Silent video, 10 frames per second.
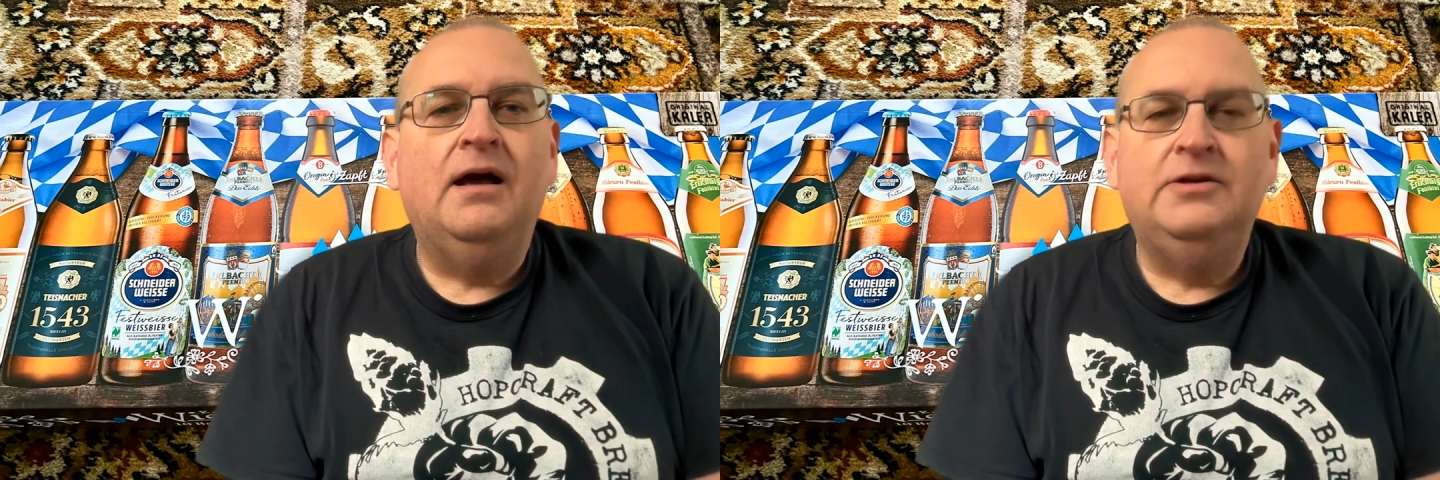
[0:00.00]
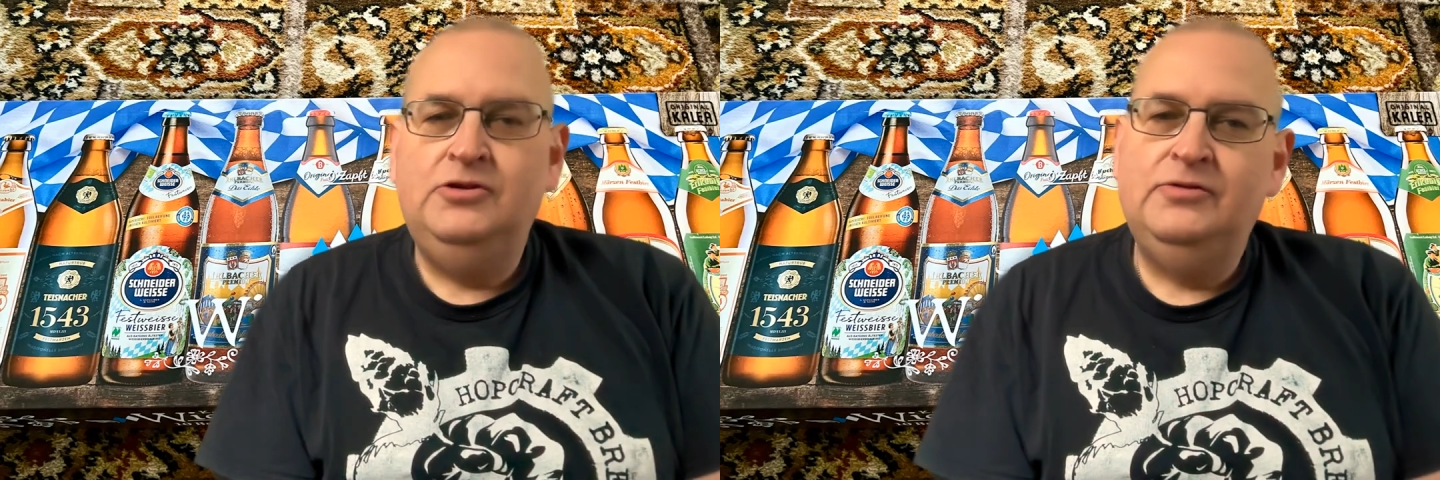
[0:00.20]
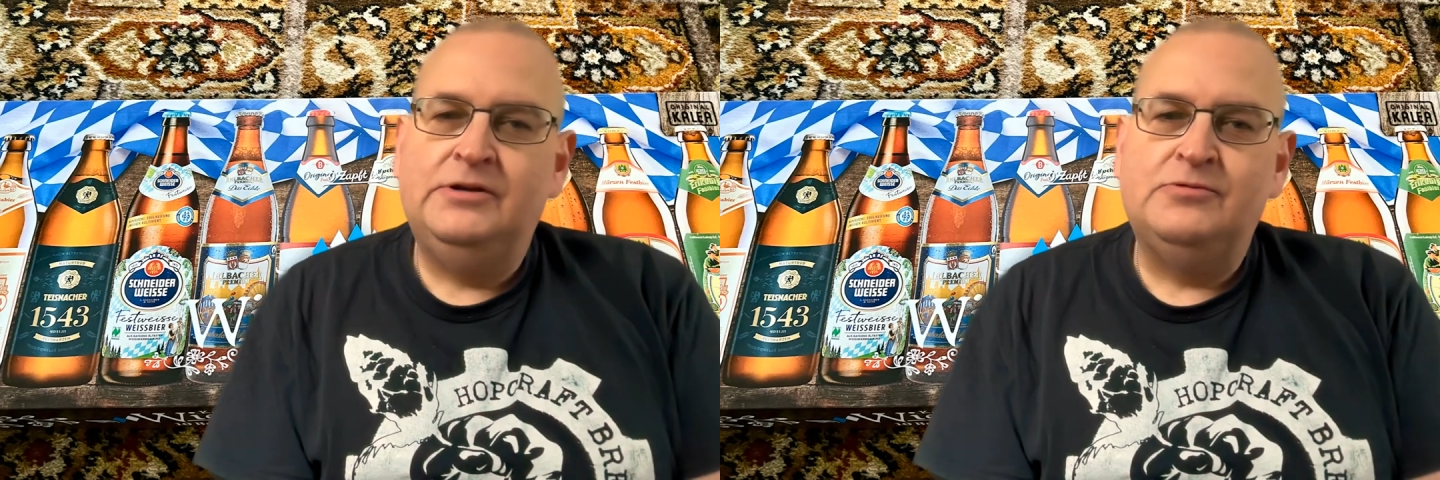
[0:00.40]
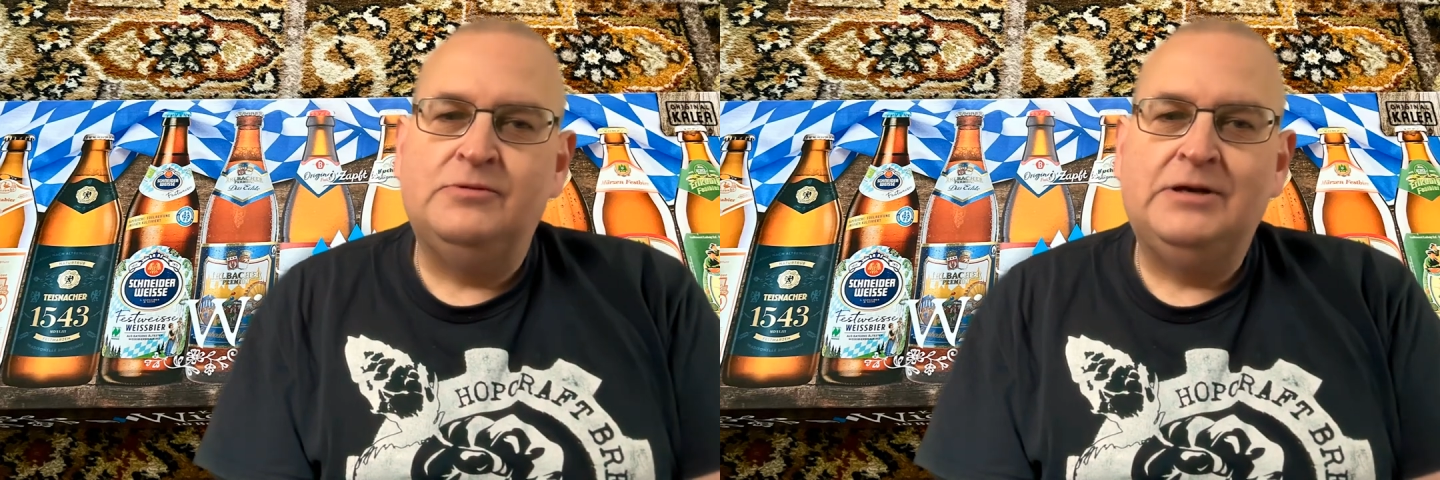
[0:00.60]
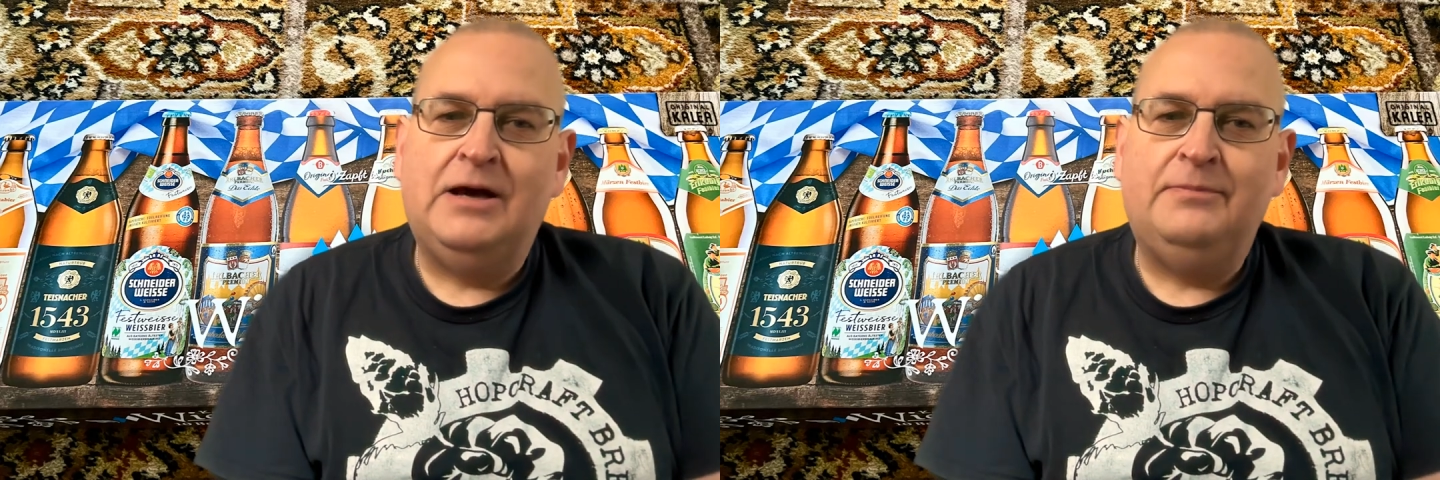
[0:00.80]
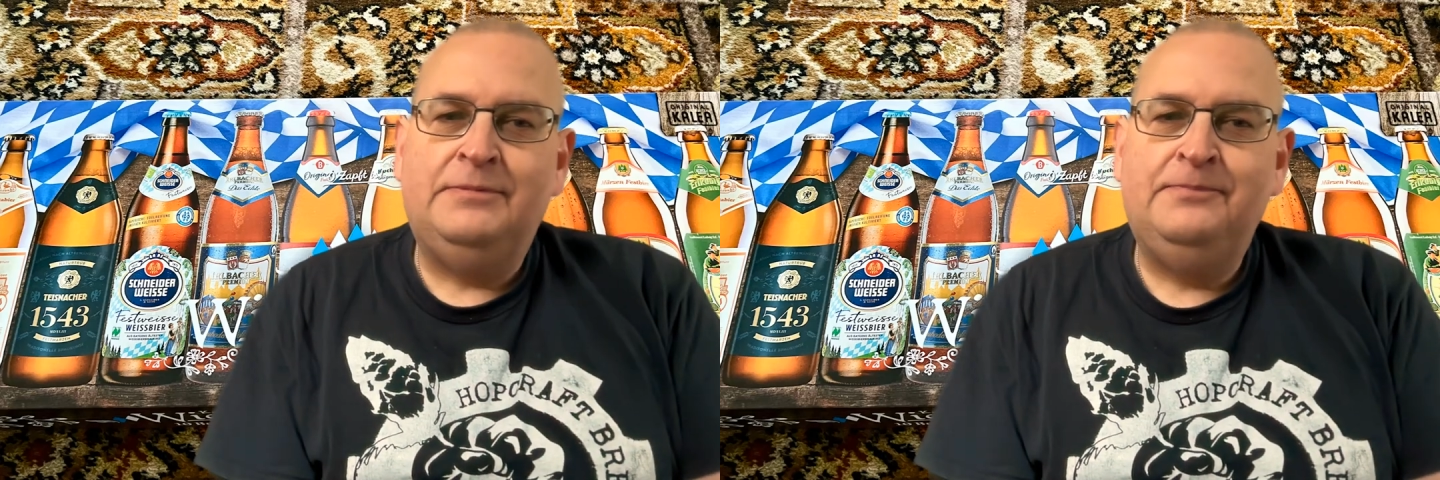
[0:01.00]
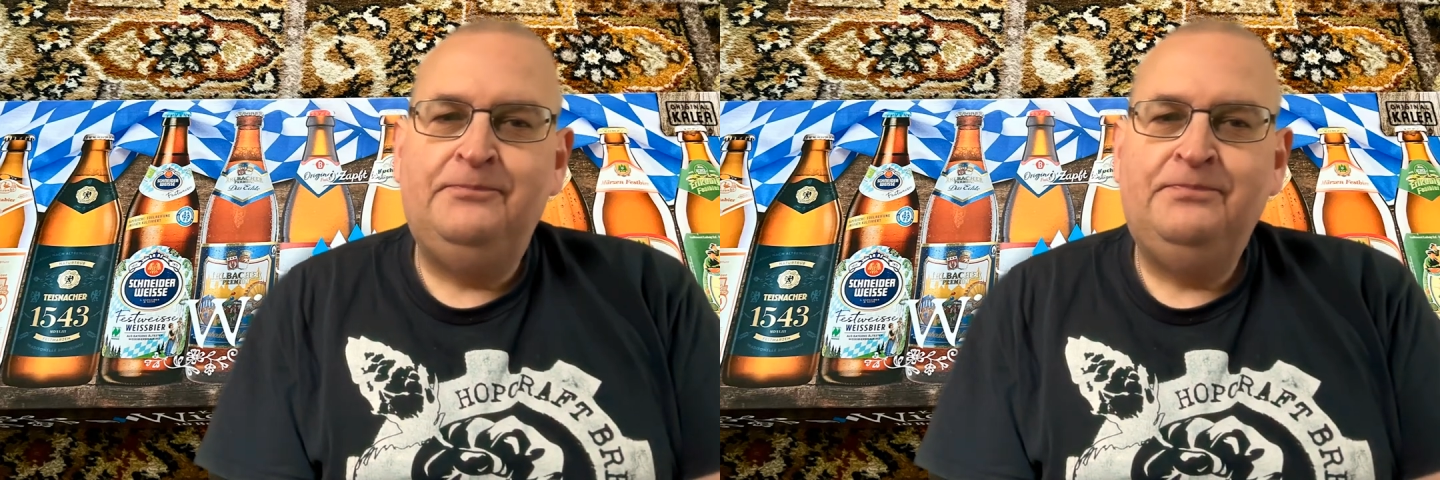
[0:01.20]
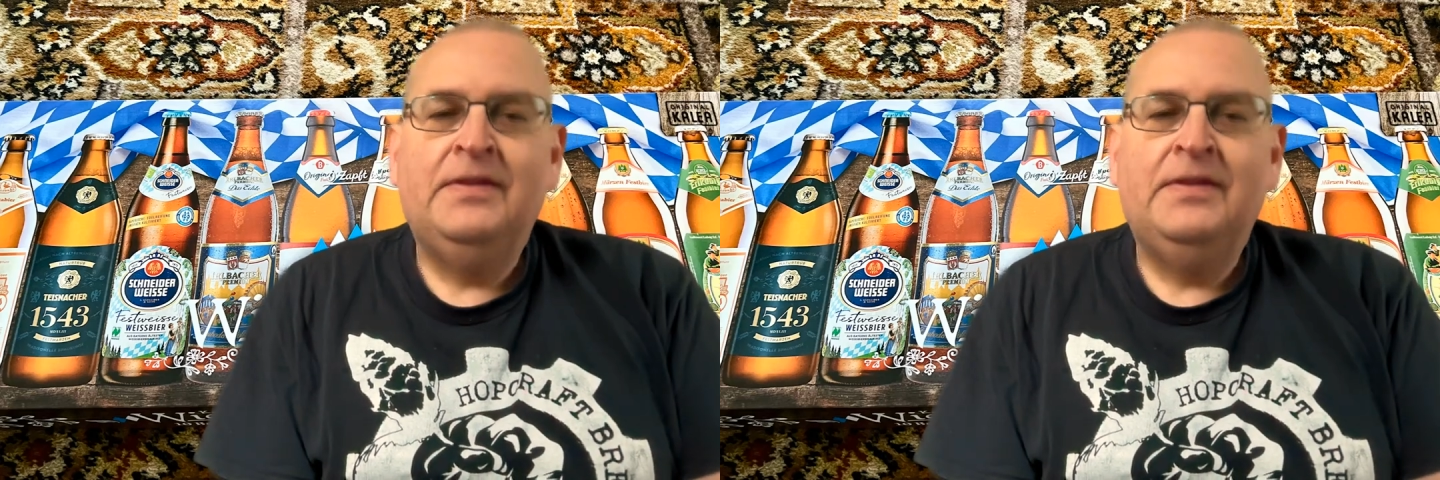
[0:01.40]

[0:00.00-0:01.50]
I knew this would happen,